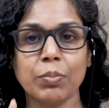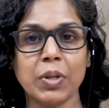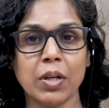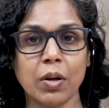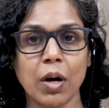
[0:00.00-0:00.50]

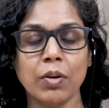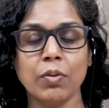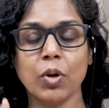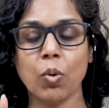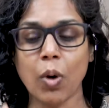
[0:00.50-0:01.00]
but not
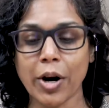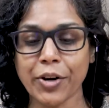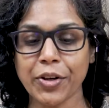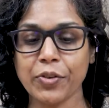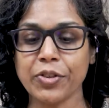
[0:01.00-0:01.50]

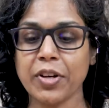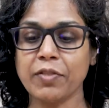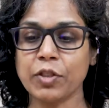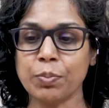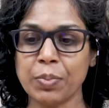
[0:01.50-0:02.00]
requiring
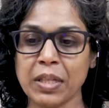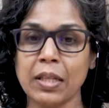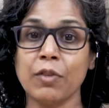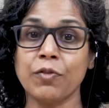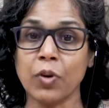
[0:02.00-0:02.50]
yourself to be
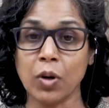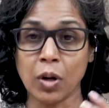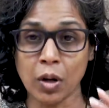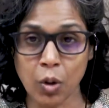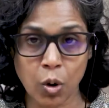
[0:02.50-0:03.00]
there for
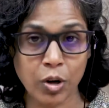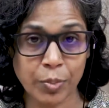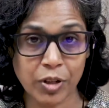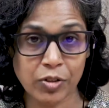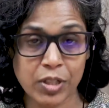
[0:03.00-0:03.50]
long
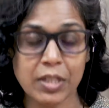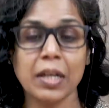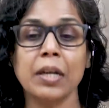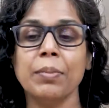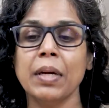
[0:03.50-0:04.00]
periods of
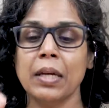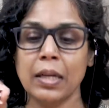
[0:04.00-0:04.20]
time.